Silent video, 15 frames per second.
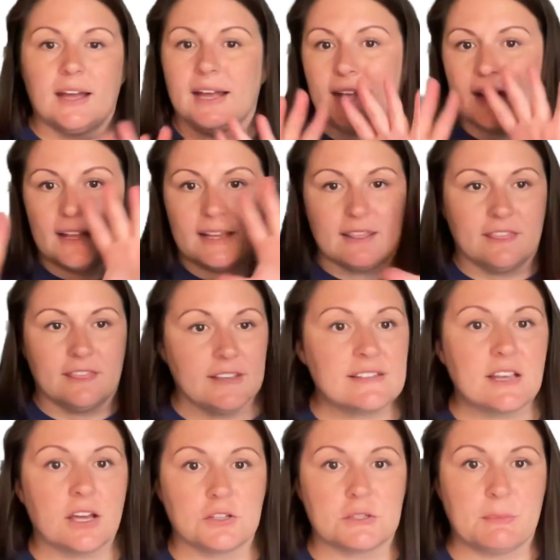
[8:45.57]
This
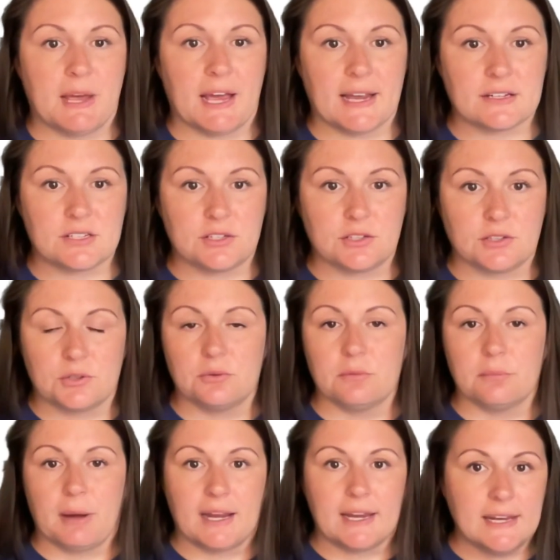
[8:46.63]
goes back to
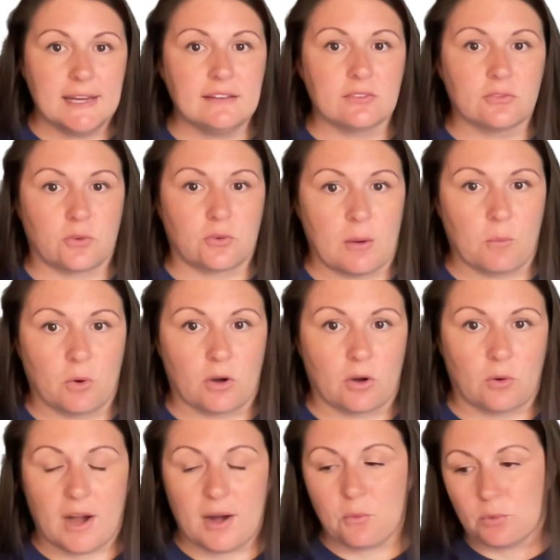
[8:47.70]
my ease framework, right?